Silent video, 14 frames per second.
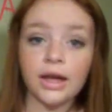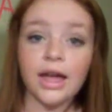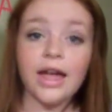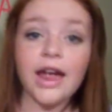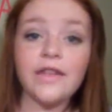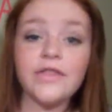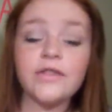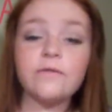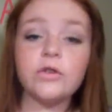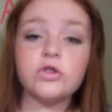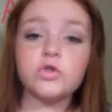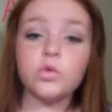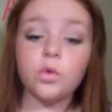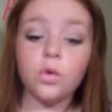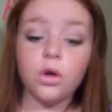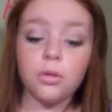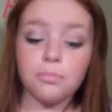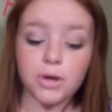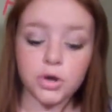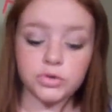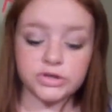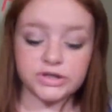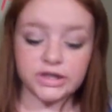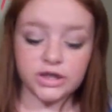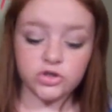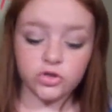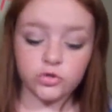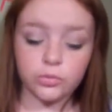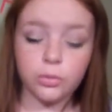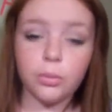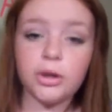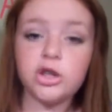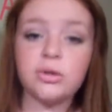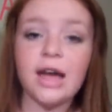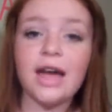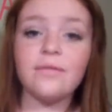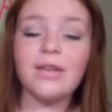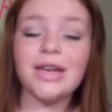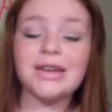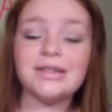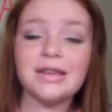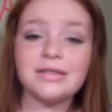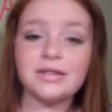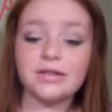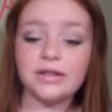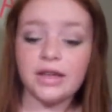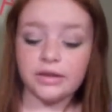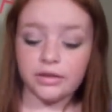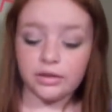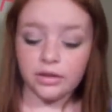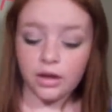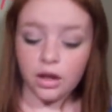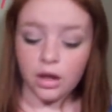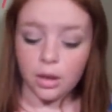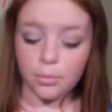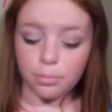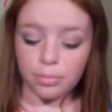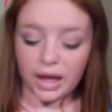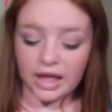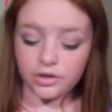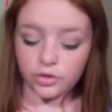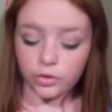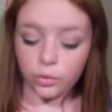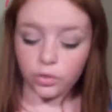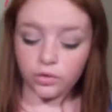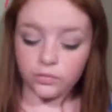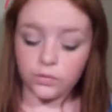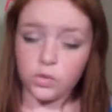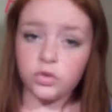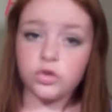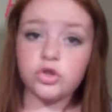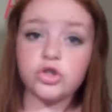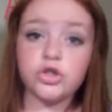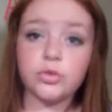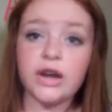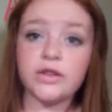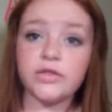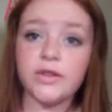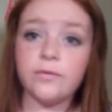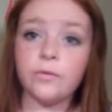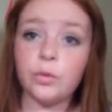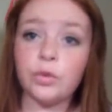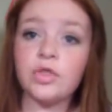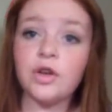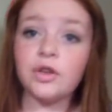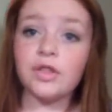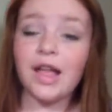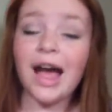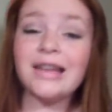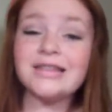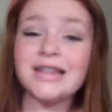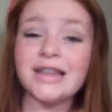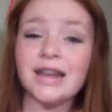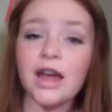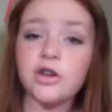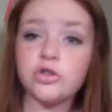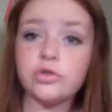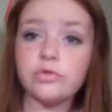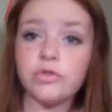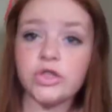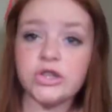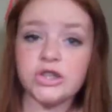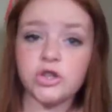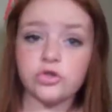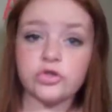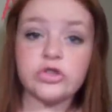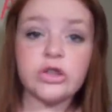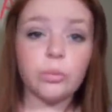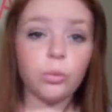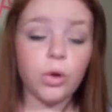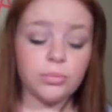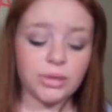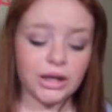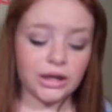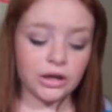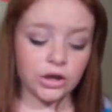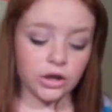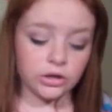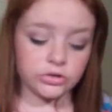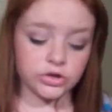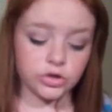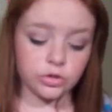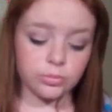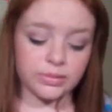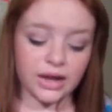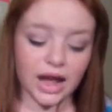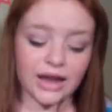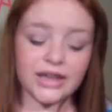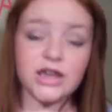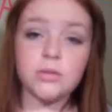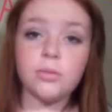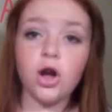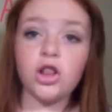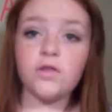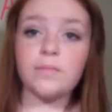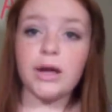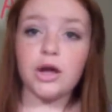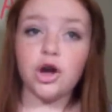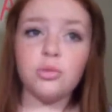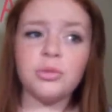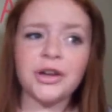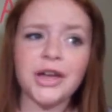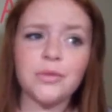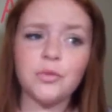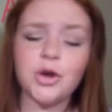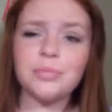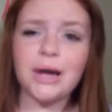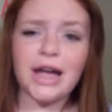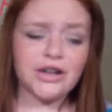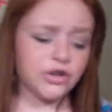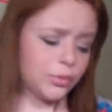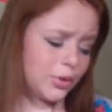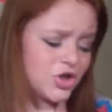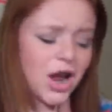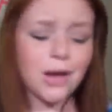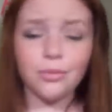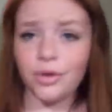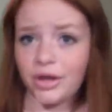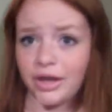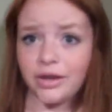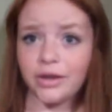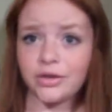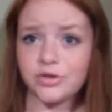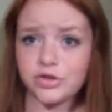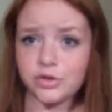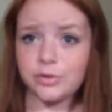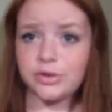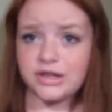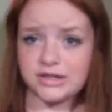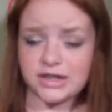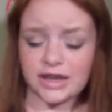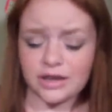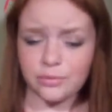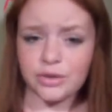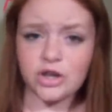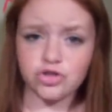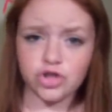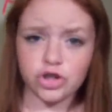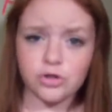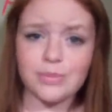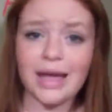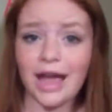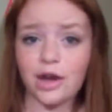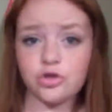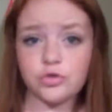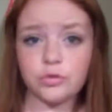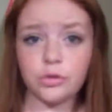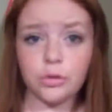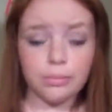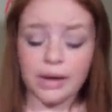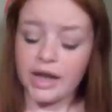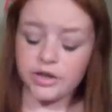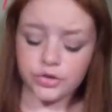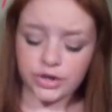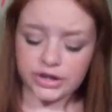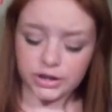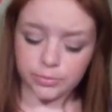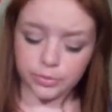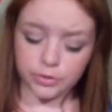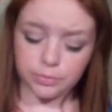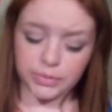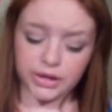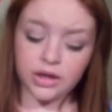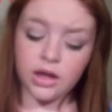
And then for school, most teachers will want you to have a designated binder or folder directly for their class, and I do for the teachers that want me to, but I keep all of my homework in one binder, which I will get into in a second when I show you my actual binder I keep with me.